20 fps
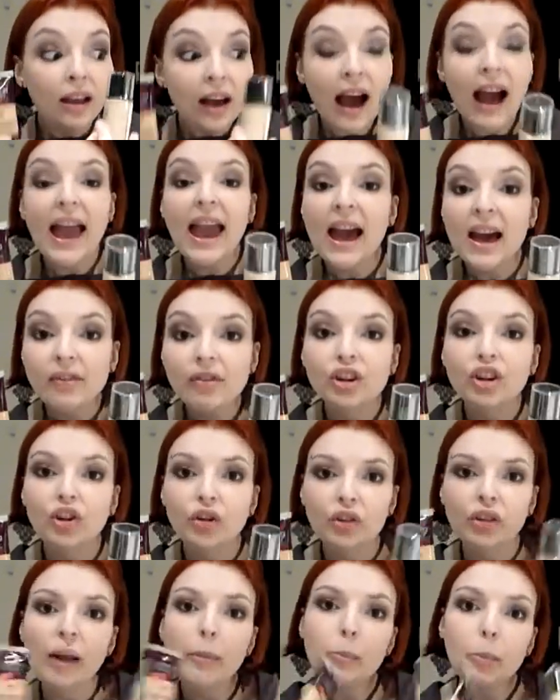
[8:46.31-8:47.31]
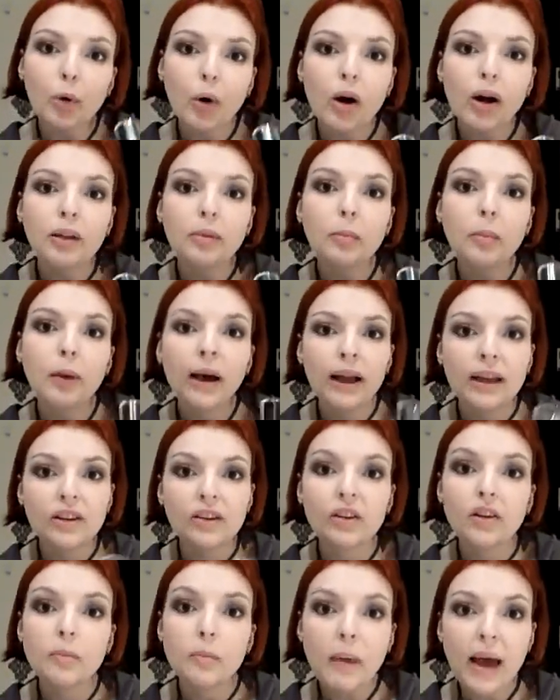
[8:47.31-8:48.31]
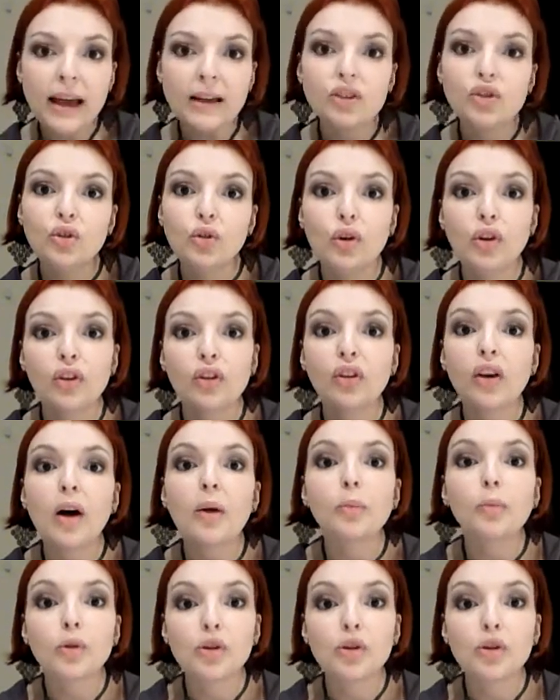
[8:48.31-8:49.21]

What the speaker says: I brought my MAC Studio Sculpt,